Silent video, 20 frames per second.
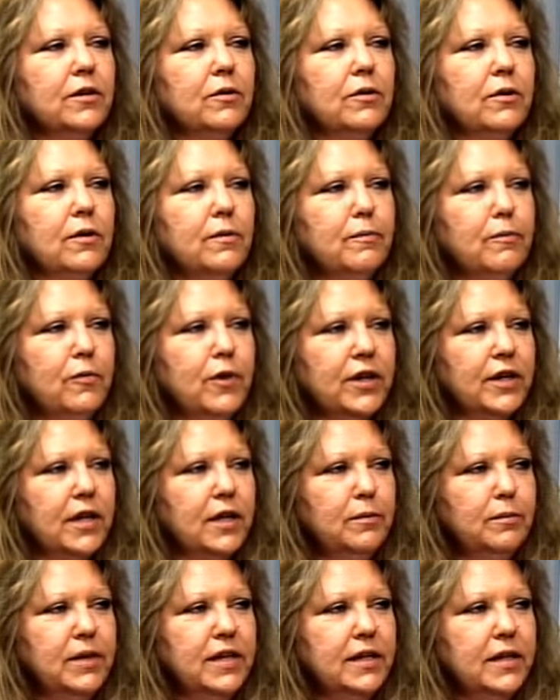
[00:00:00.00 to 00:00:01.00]
um, what
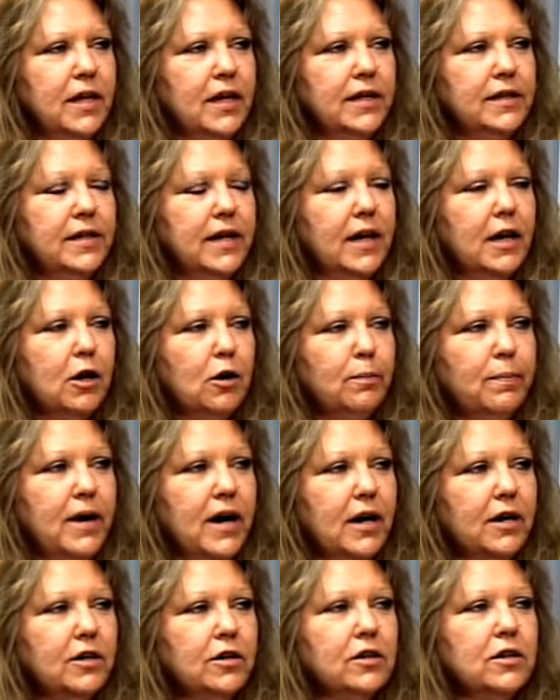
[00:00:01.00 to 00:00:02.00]
can be done to help
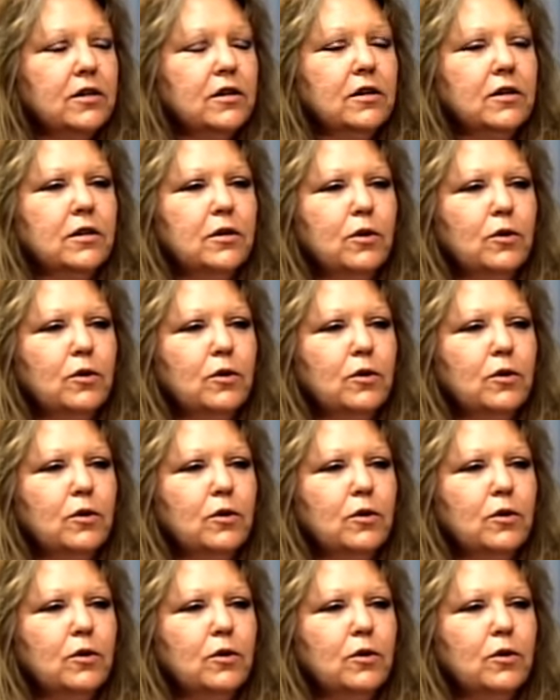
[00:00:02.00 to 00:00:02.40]
hunger.